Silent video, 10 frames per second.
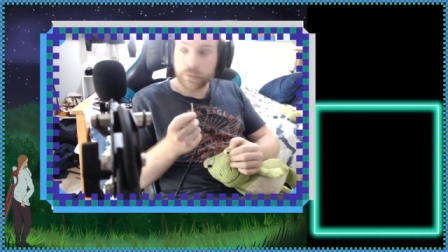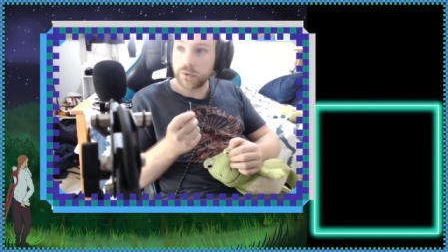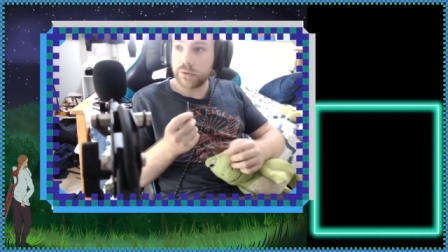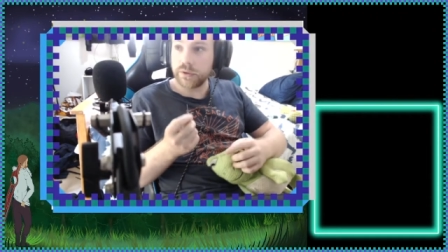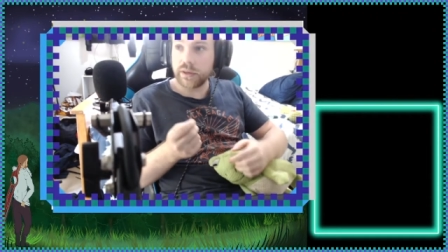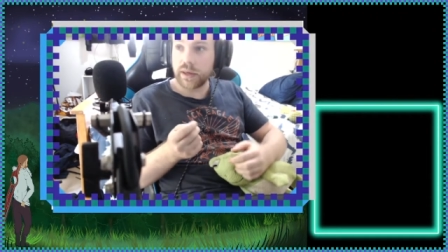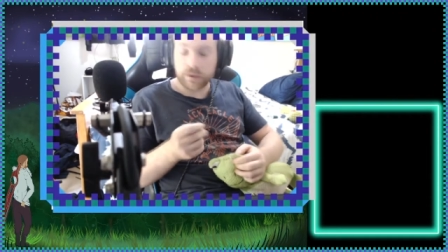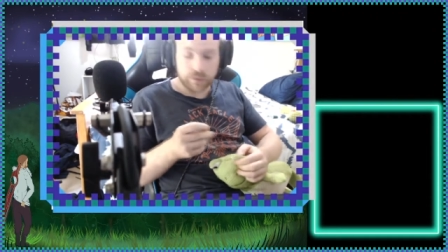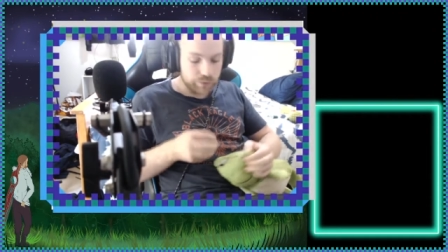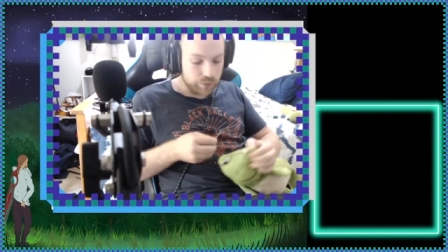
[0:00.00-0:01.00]
boggling
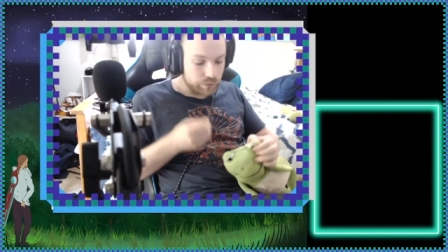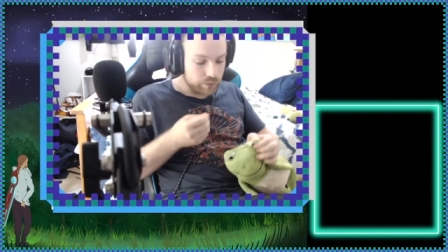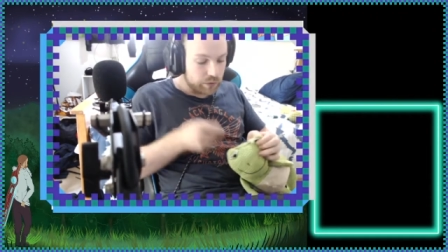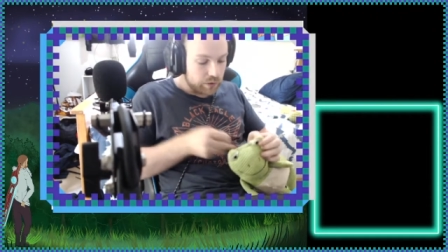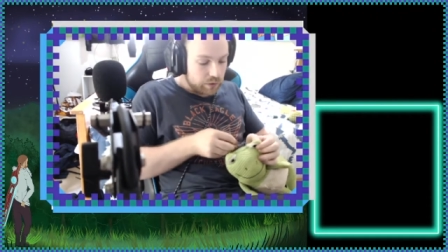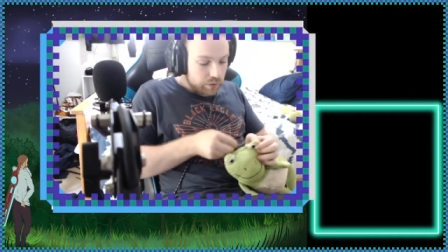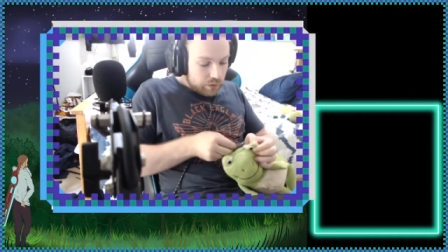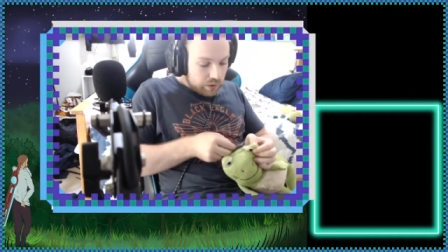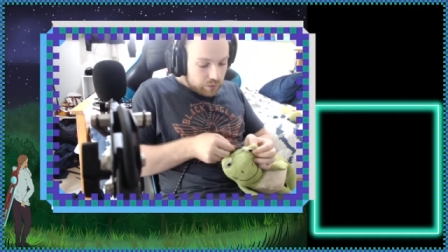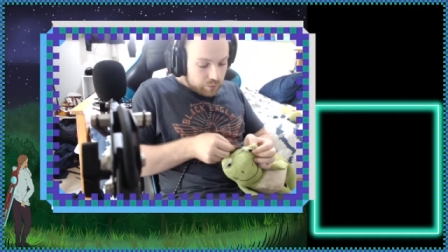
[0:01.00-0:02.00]
out of your
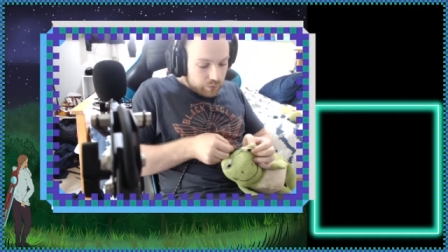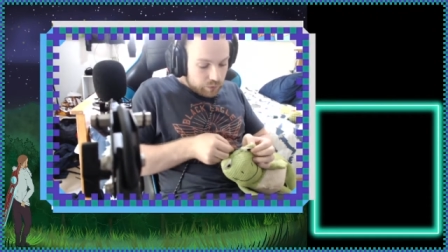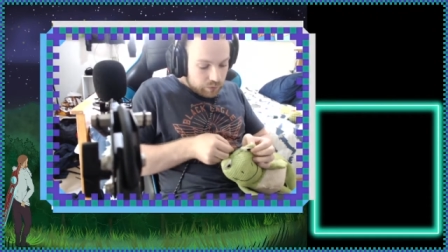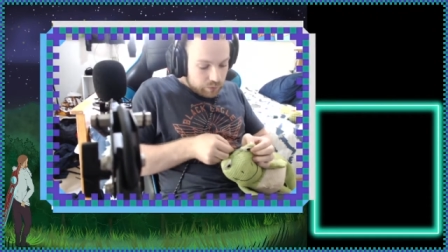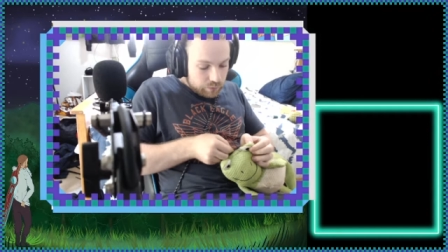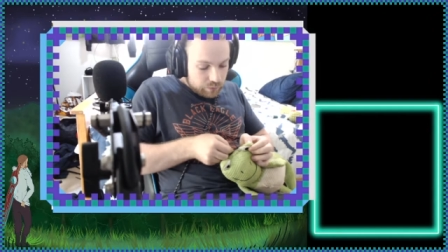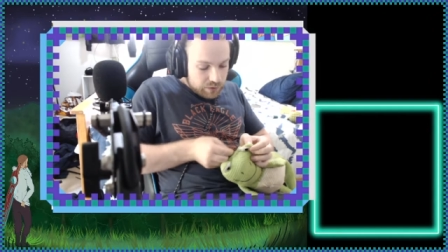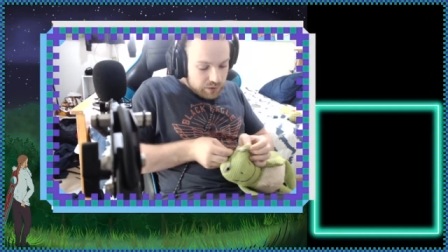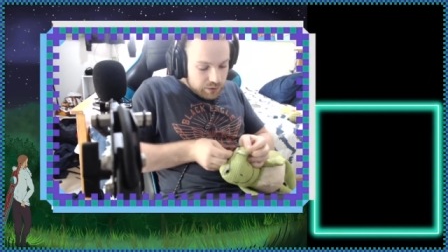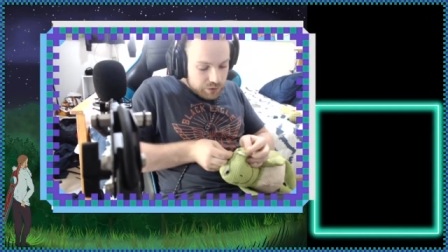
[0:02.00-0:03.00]

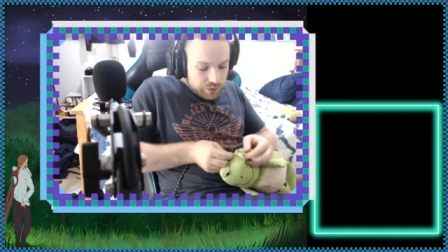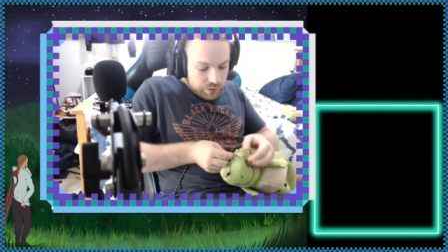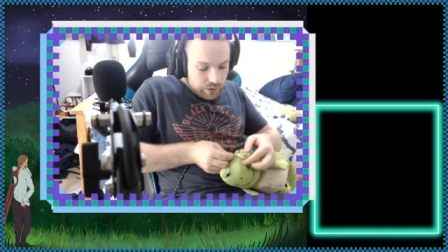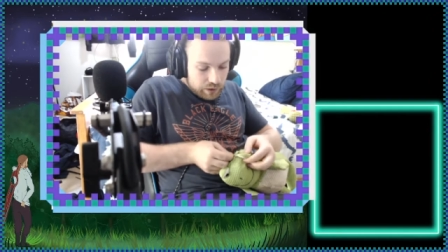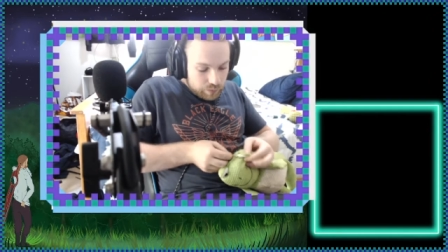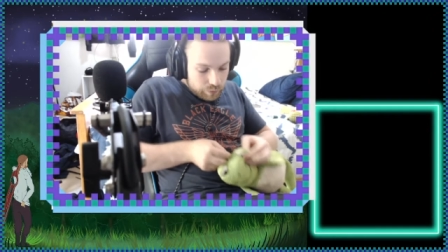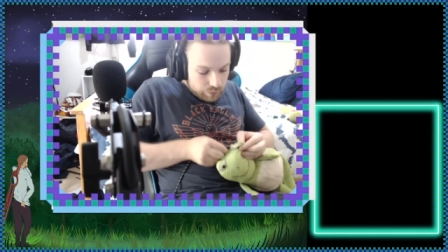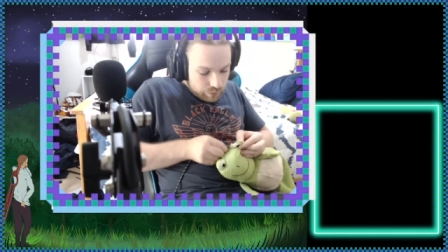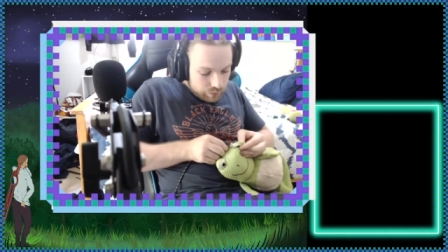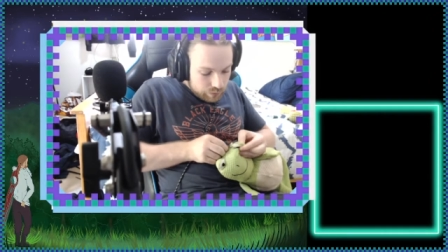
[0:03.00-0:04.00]
stitch
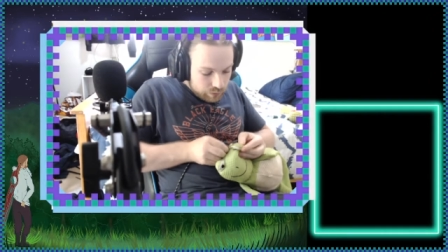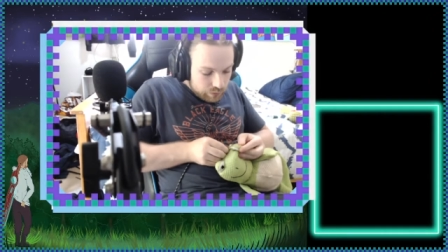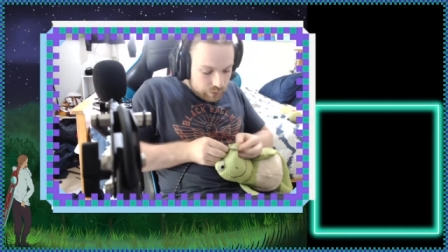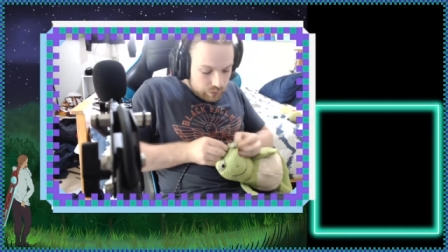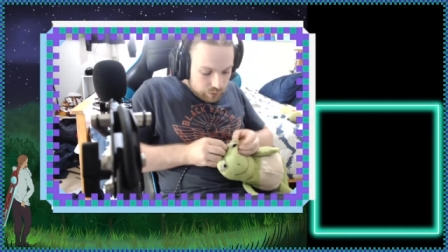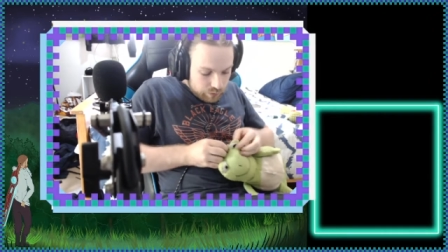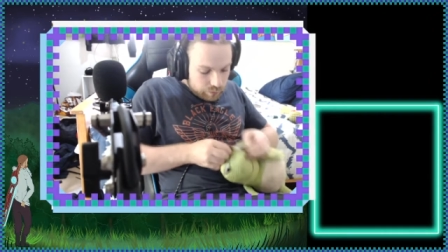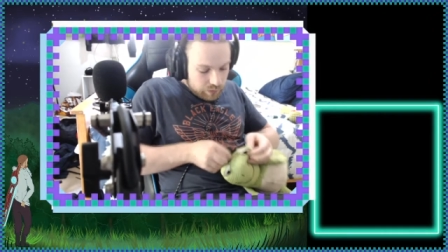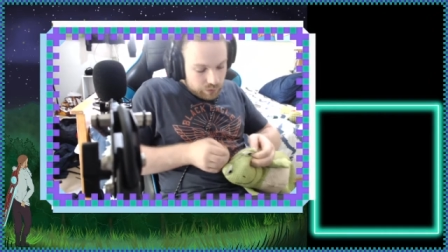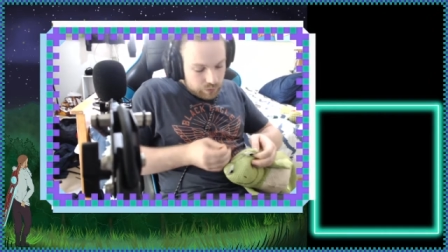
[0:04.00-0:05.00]
anymore,
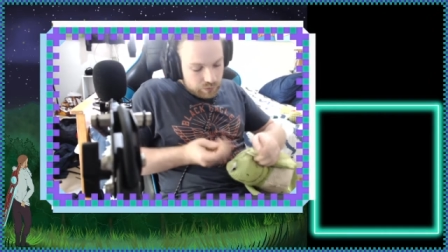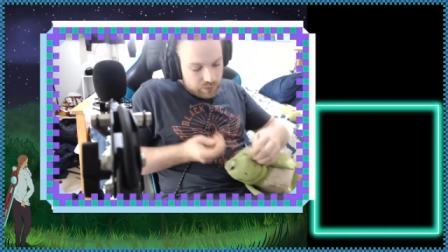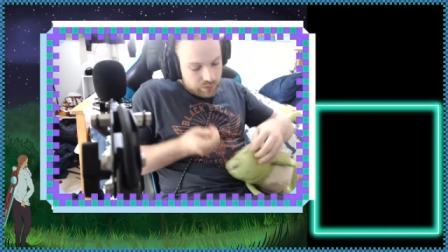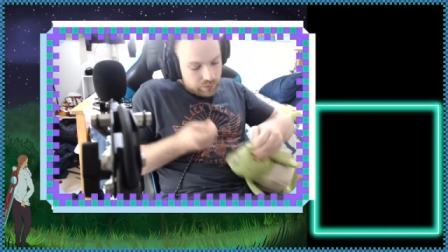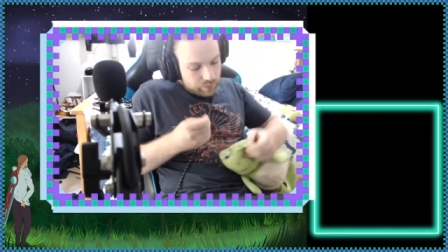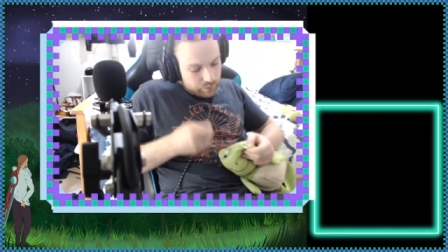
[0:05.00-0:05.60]
because